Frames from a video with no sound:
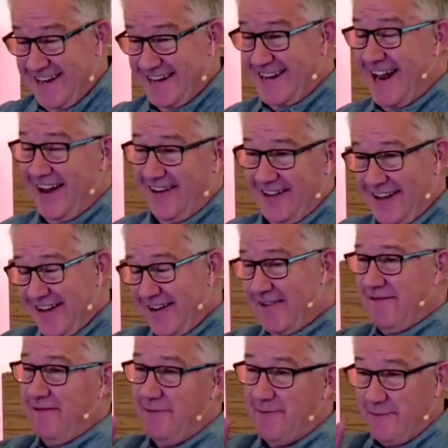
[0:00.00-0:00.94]
Now,
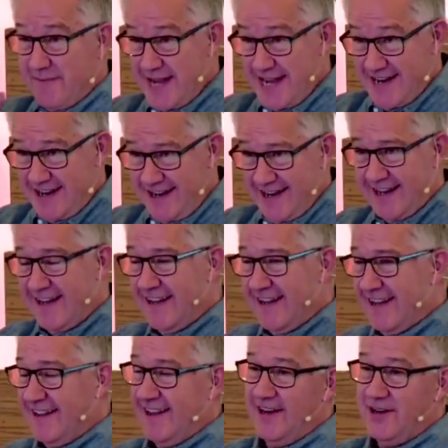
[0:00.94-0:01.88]
for me,
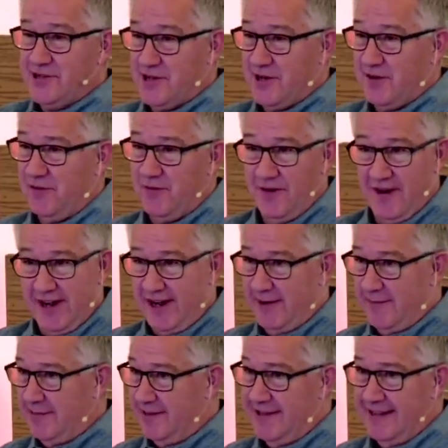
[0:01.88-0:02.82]
there's a rub.